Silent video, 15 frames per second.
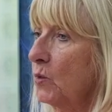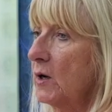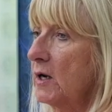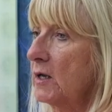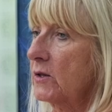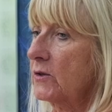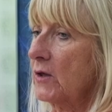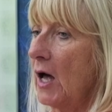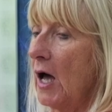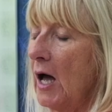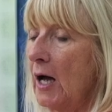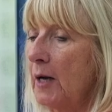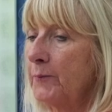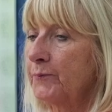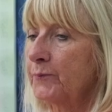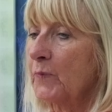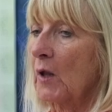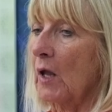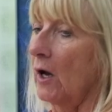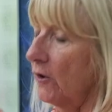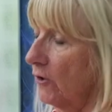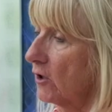with an
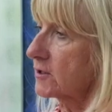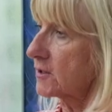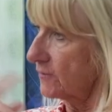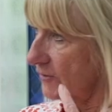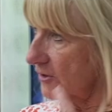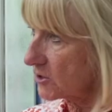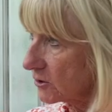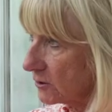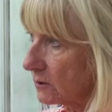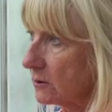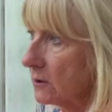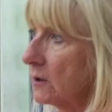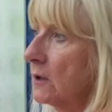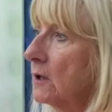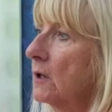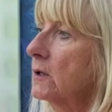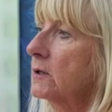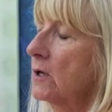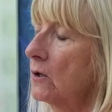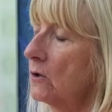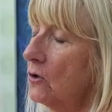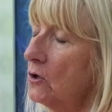artificial
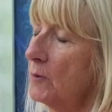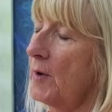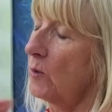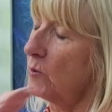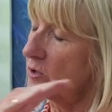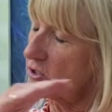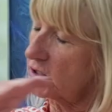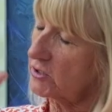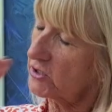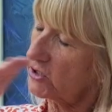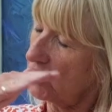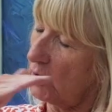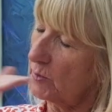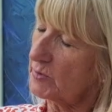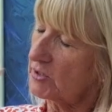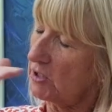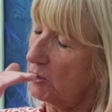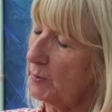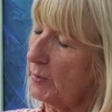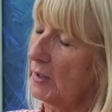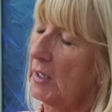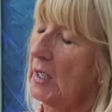hormone, which just tops
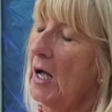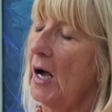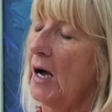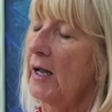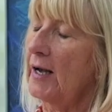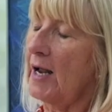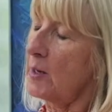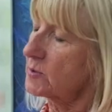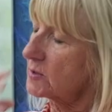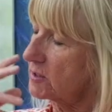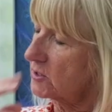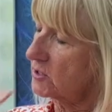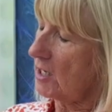up and enables the